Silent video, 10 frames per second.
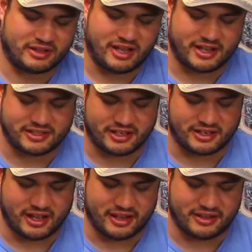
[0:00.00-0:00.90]
lines
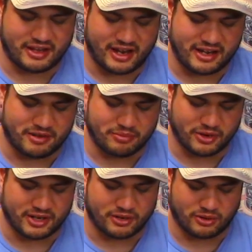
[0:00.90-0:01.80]
that I didn't
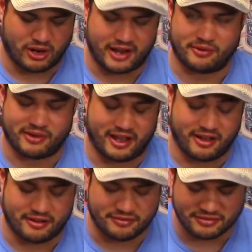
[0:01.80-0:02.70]
bring or I don't
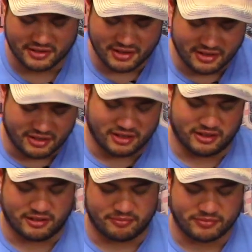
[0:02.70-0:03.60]
have
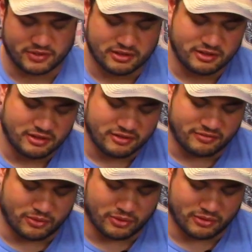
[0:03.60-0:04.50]

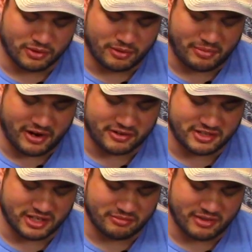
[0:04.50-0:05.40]
for a Power
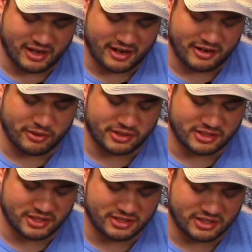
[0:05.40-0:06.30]
Team that I know
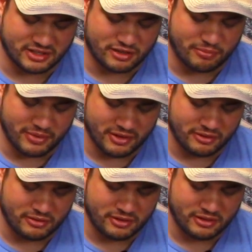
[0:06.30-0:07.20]
exists is the
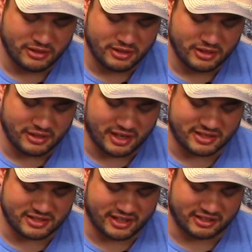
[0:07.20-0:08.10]
Bill.
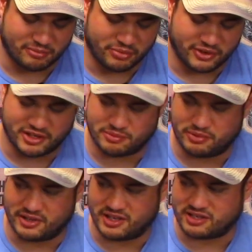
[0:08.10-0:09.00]
That's like the British
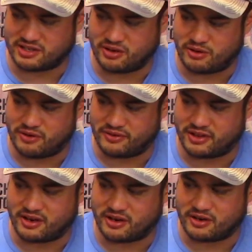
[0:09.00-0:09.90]
police show over
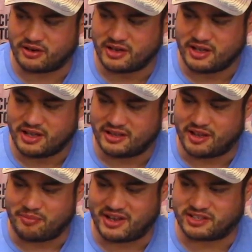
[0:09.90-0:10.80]
there.
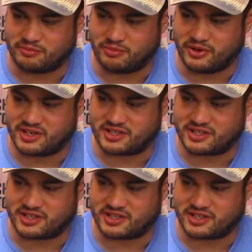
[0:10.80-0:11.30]
They made some British